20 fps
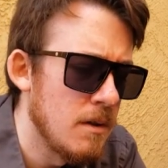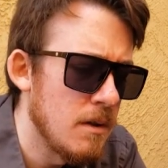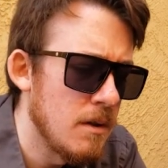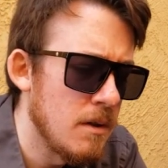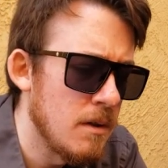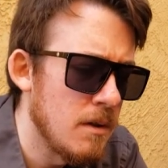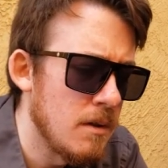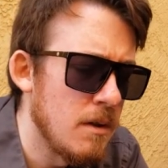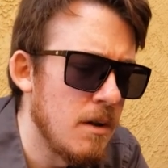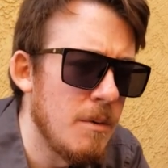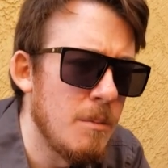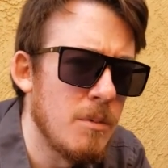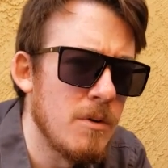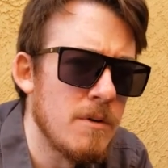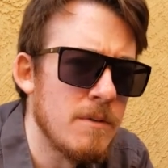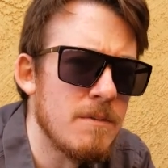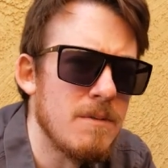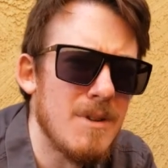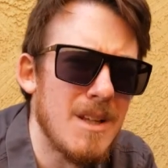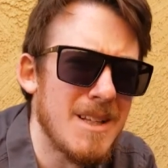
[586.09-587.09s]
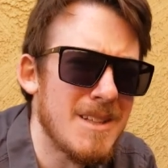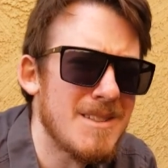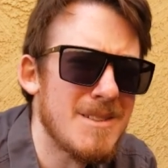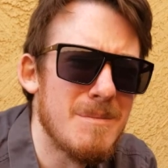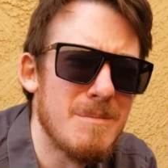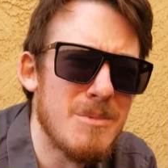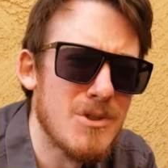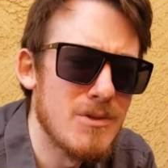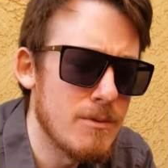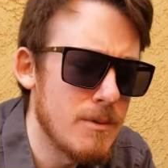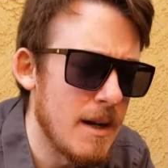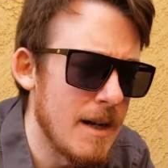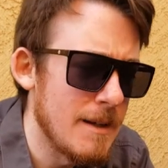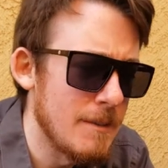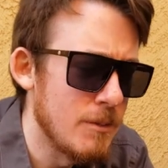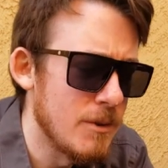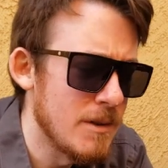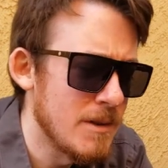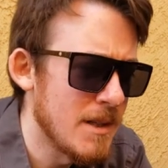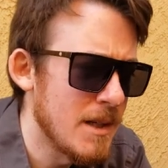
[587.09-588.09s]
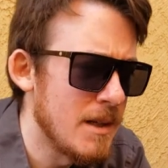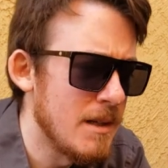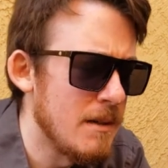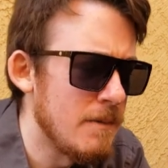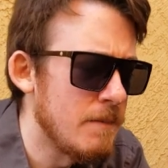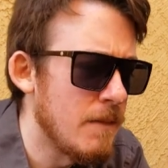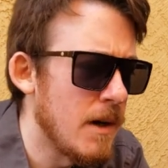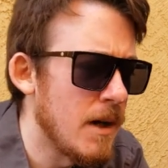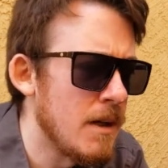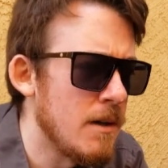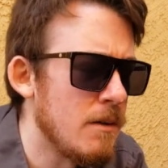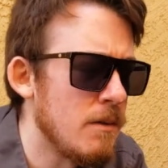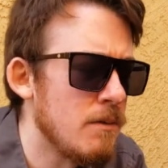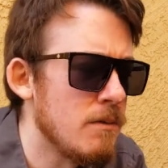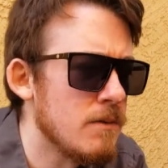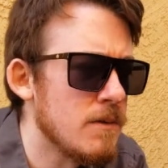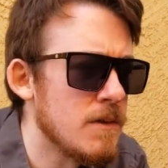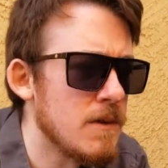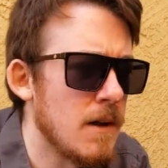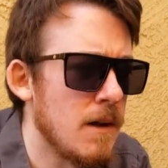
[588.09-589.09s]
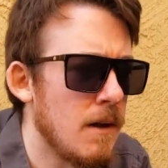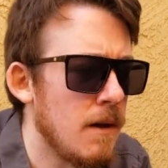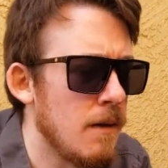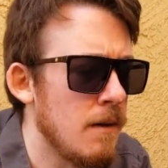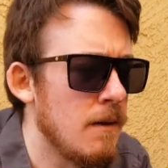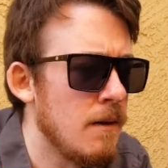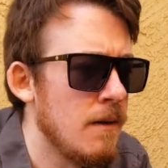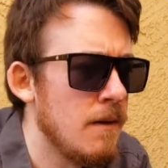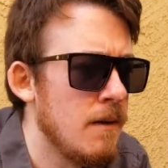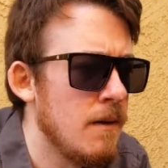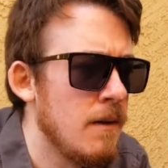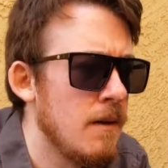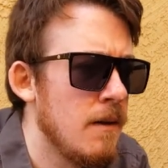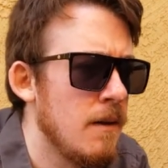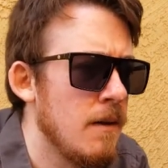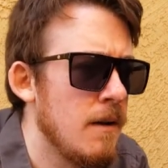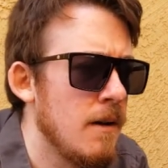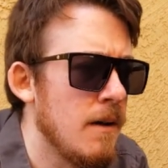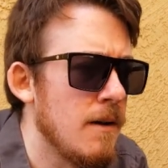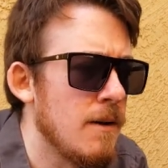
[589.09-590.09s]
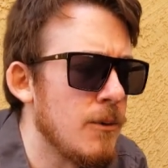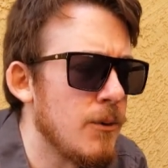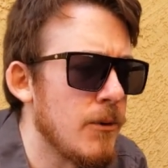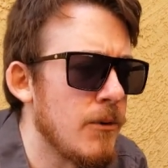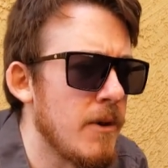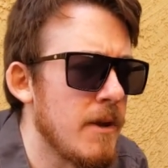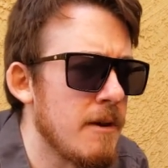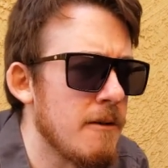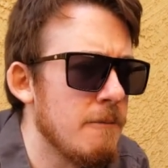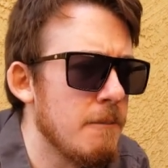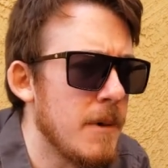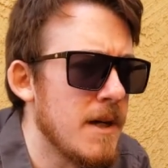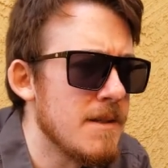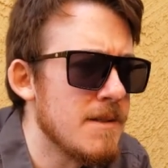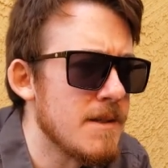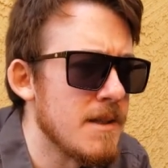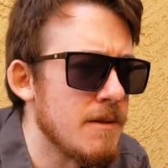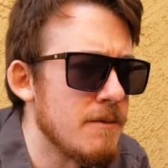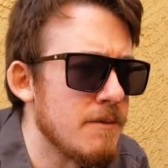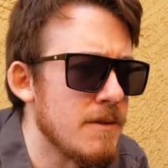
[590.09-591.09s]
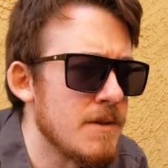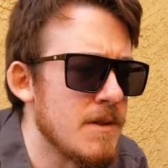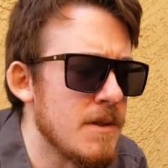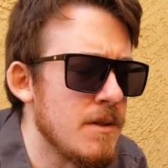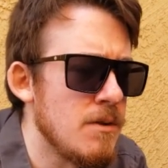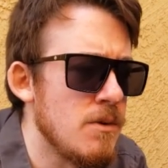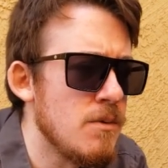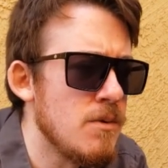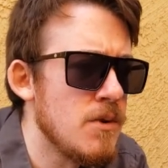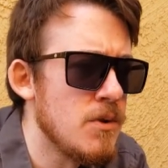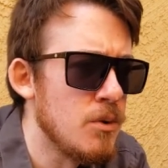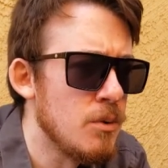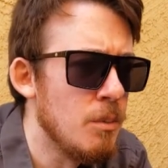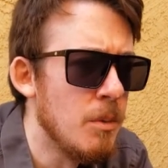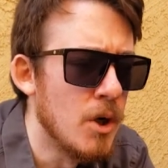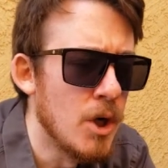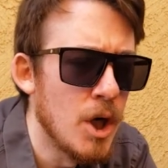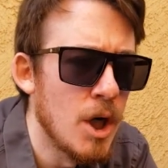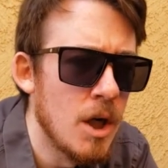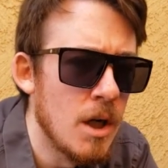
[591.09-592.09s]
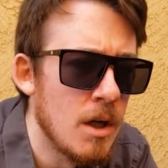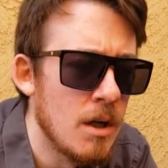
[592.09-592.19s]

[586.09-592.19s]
number of subscribers. I don't think of myself as a YouTuber,